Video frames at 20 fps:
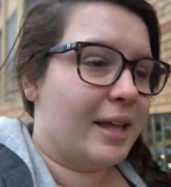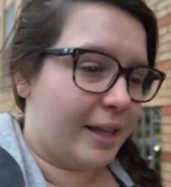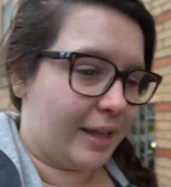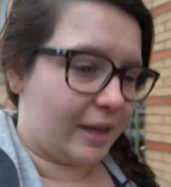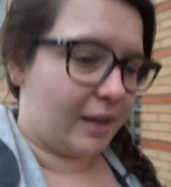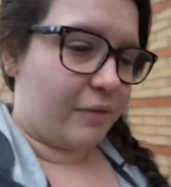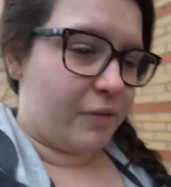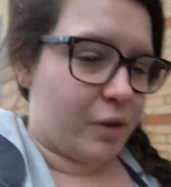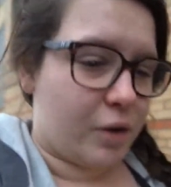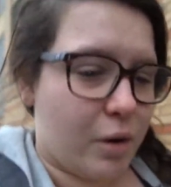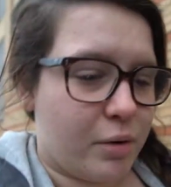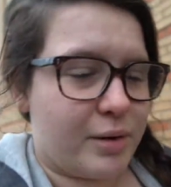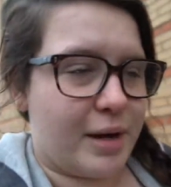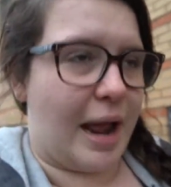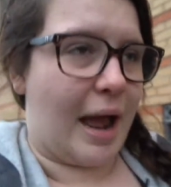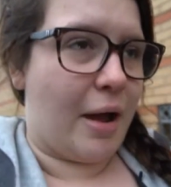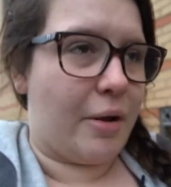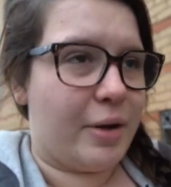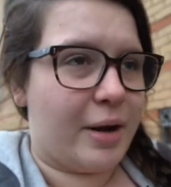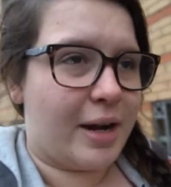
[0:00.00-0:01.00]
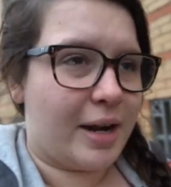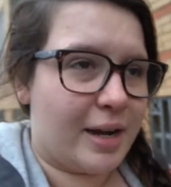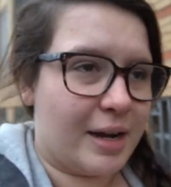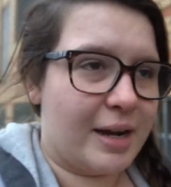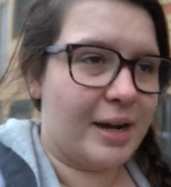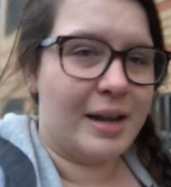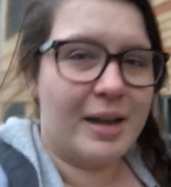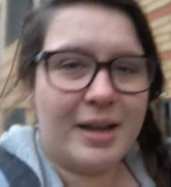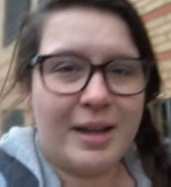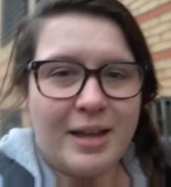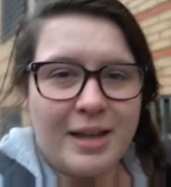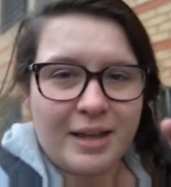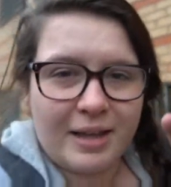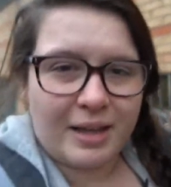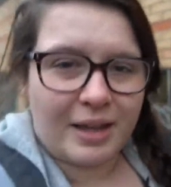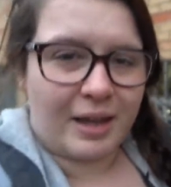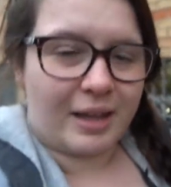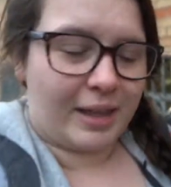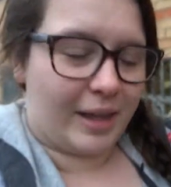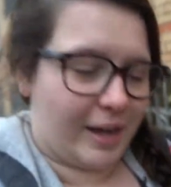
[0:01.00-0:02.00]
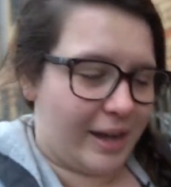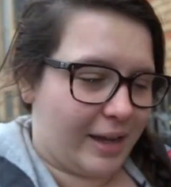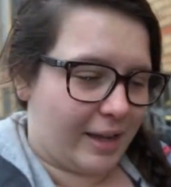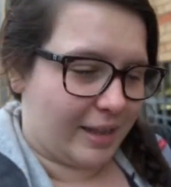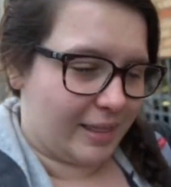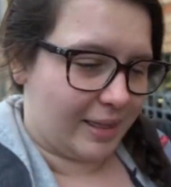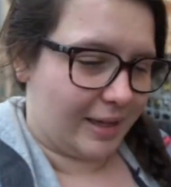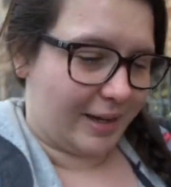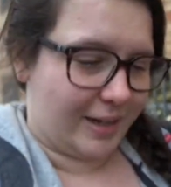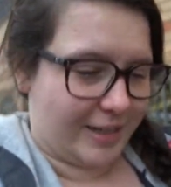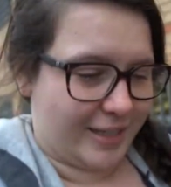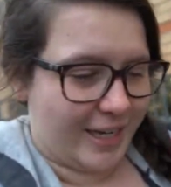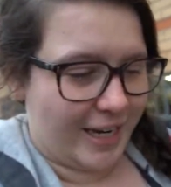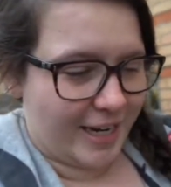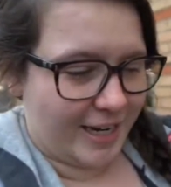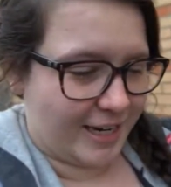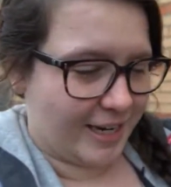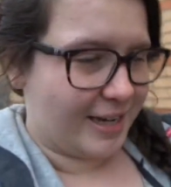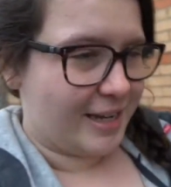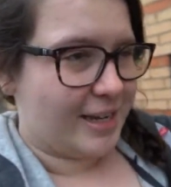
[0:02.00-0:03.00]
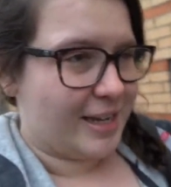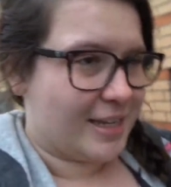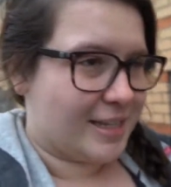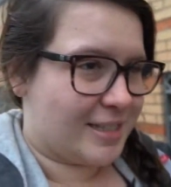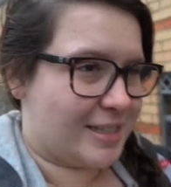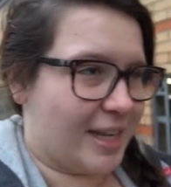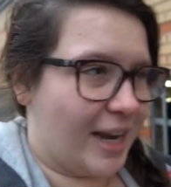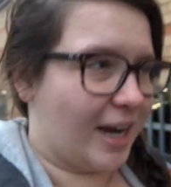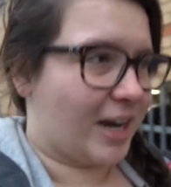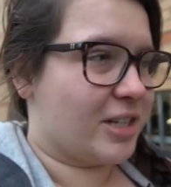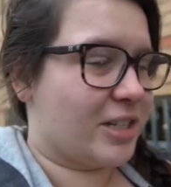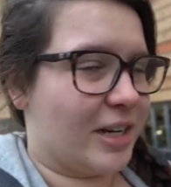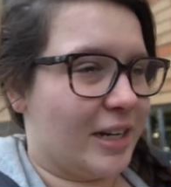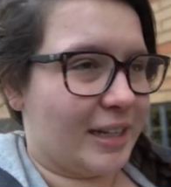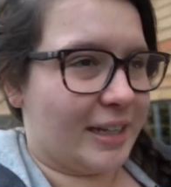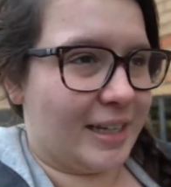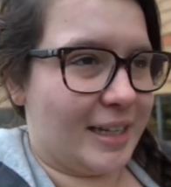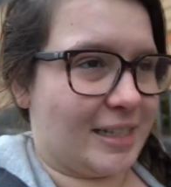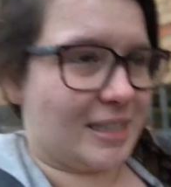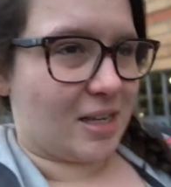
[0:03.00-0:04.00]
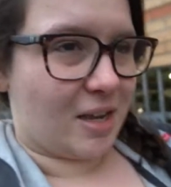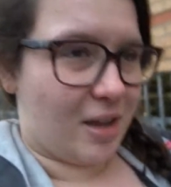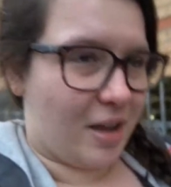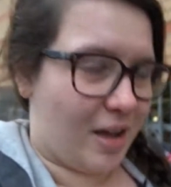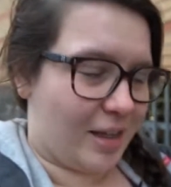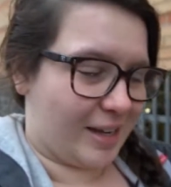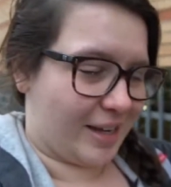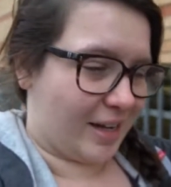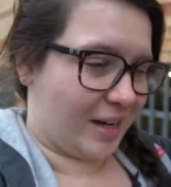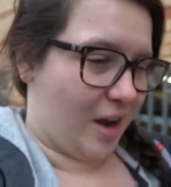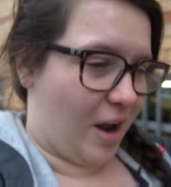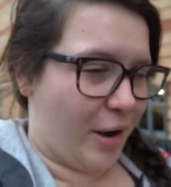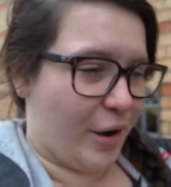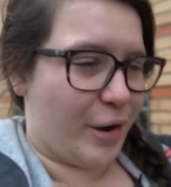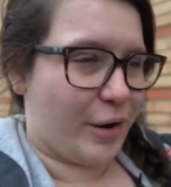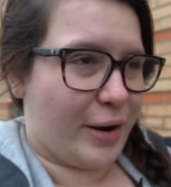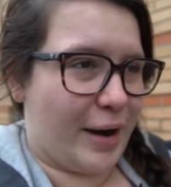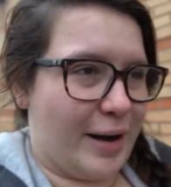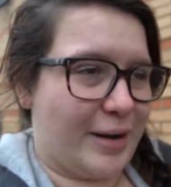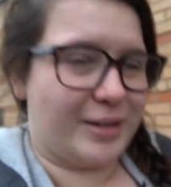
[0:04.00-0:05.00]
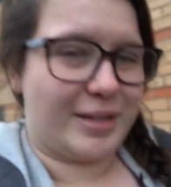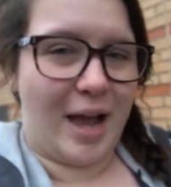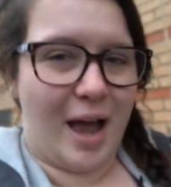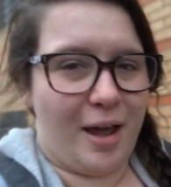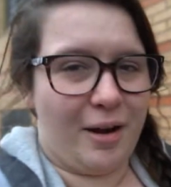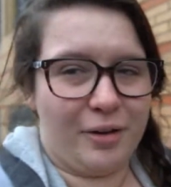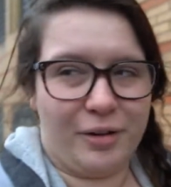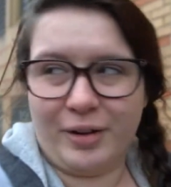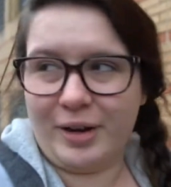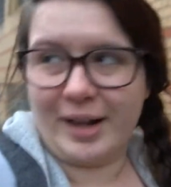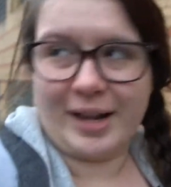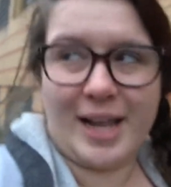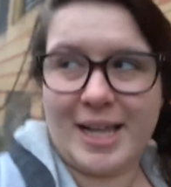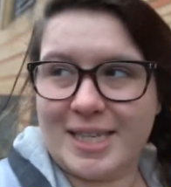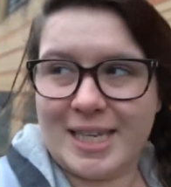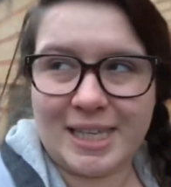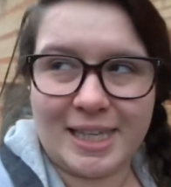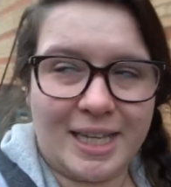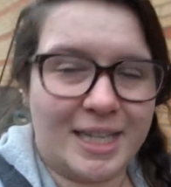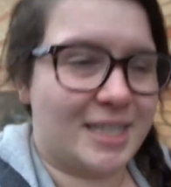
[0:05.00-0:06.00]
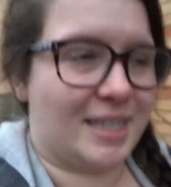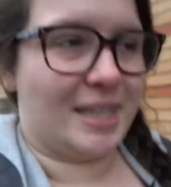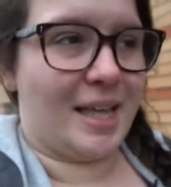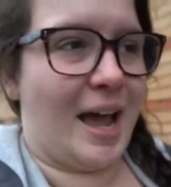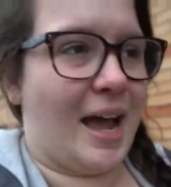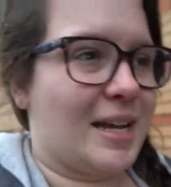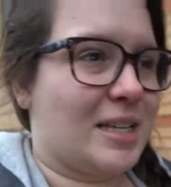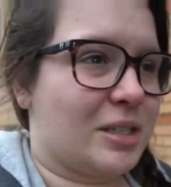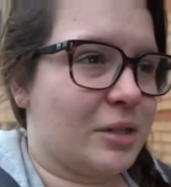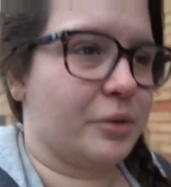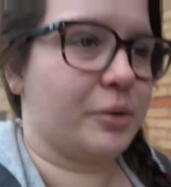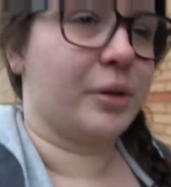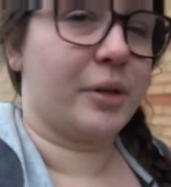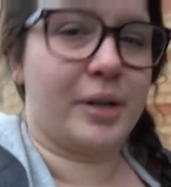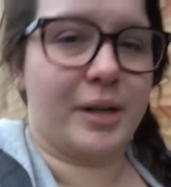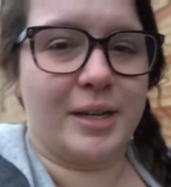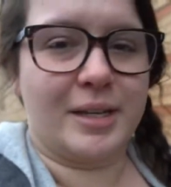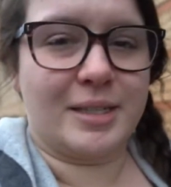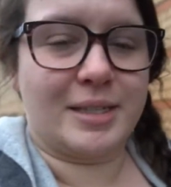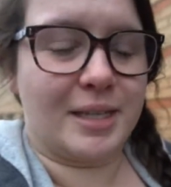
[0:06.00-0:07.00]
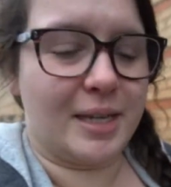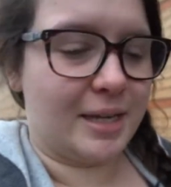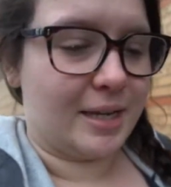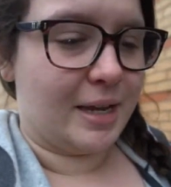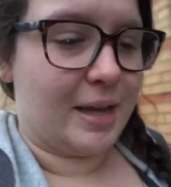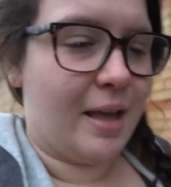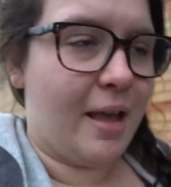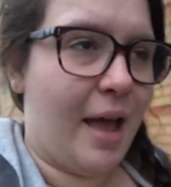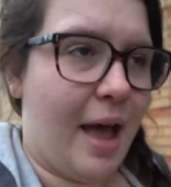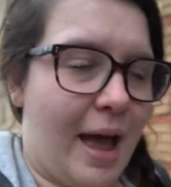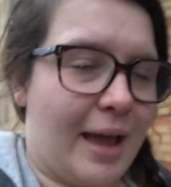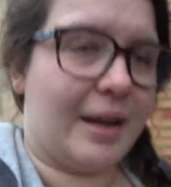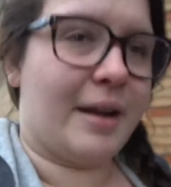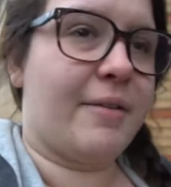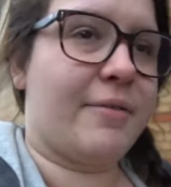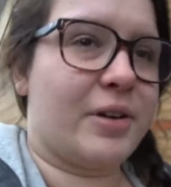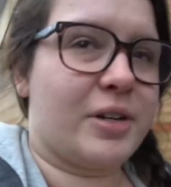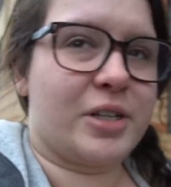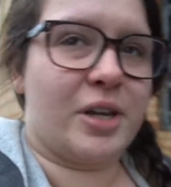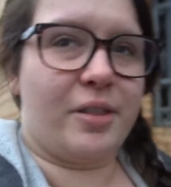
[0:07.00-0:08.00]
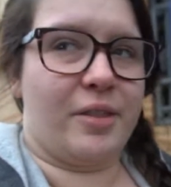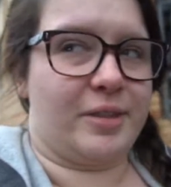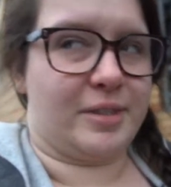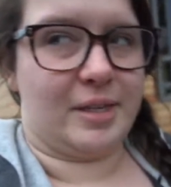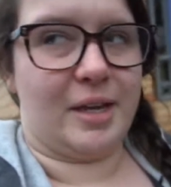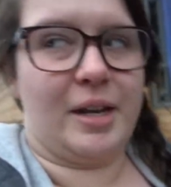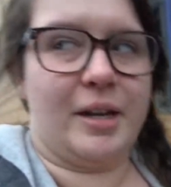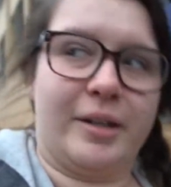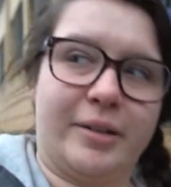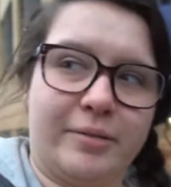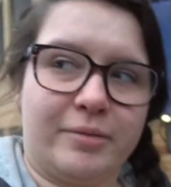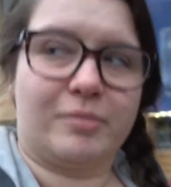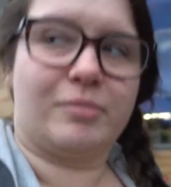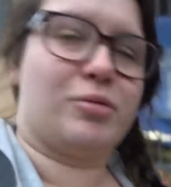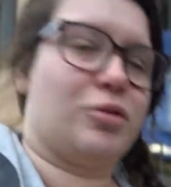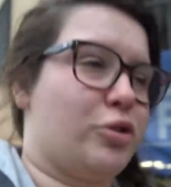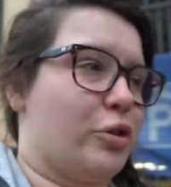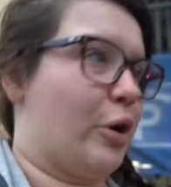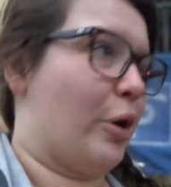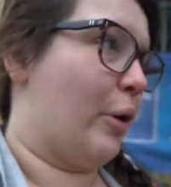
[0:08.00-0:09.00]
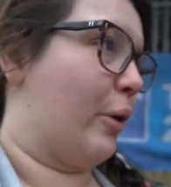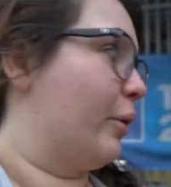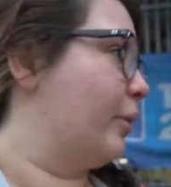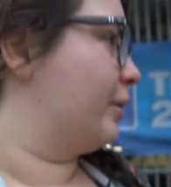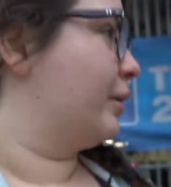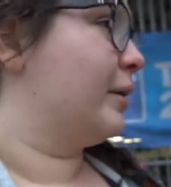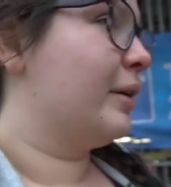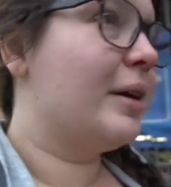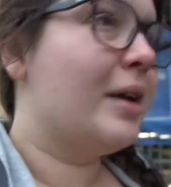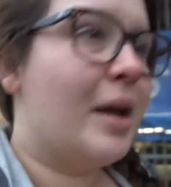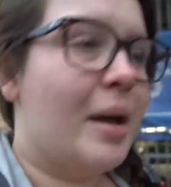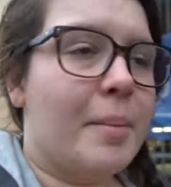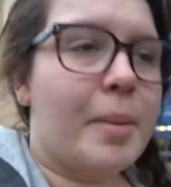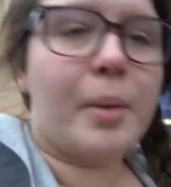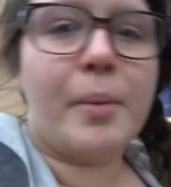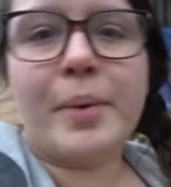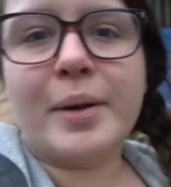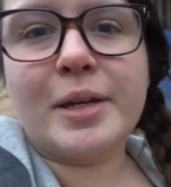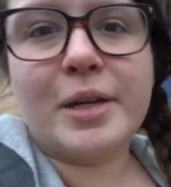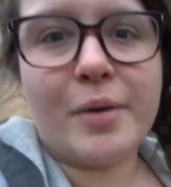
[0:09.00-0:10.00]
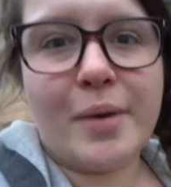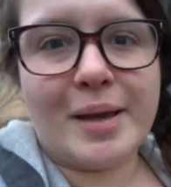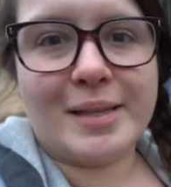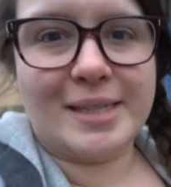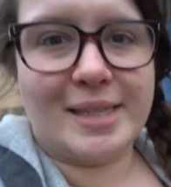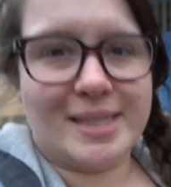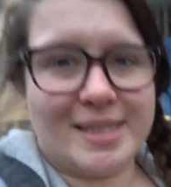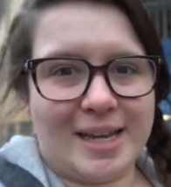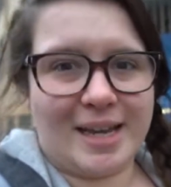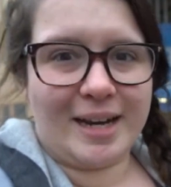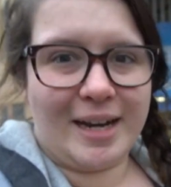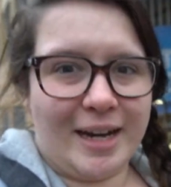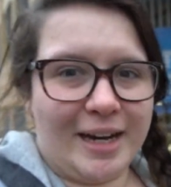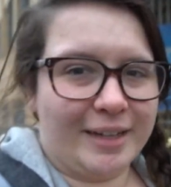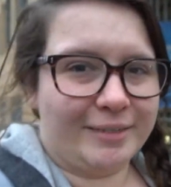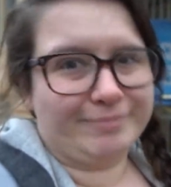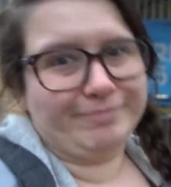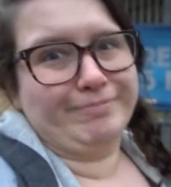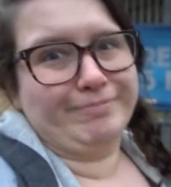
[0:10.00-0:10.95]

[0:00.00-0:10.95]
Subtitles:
Like if you go down it, like there's stairs and it leads like an underground tunnel, and I guess it leads to the high school because I never saw the sun. So, but when do I see the sun here?